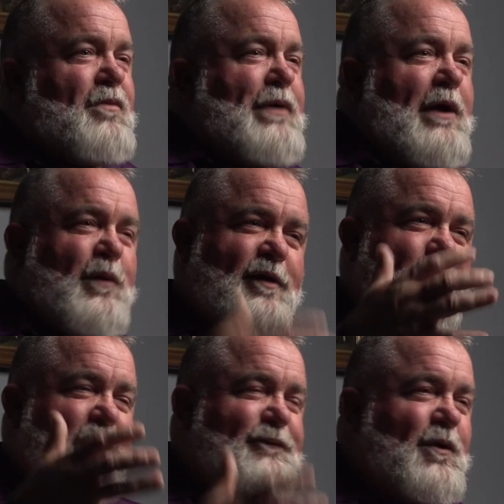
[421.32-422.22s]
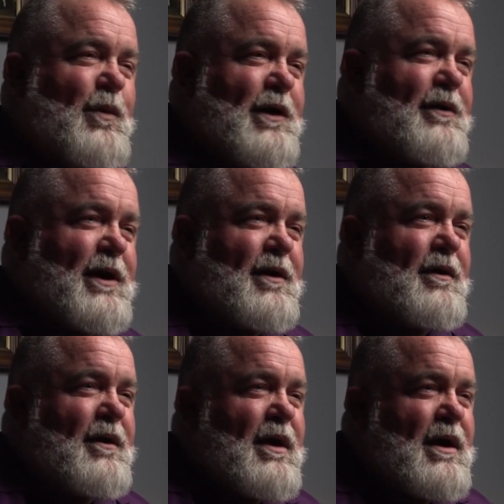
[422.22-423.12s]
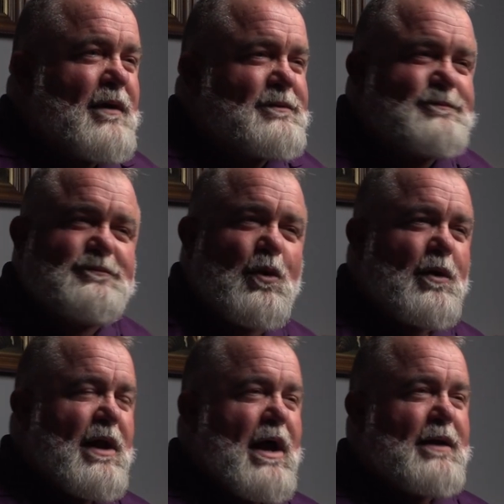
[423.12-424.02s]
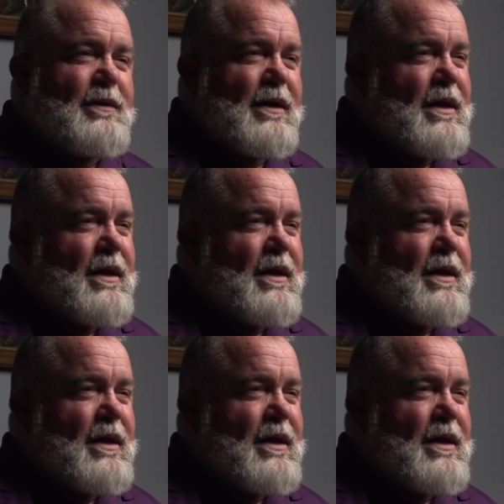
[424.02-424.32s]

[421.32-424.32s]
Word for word: Pray with me, if you will, here. Uh, Lord God,